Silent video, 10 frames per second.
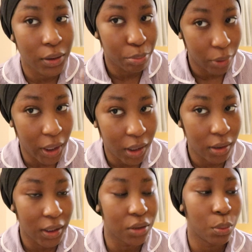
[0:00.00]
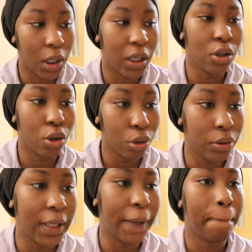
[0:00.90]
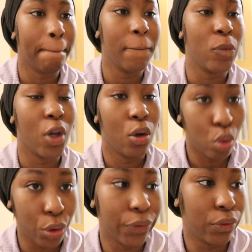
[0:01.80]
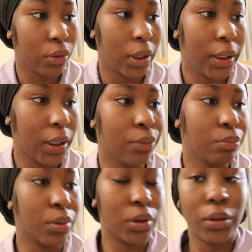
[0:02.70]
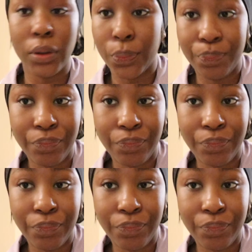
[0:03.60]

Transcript: break. That's when I can only order food and eat, because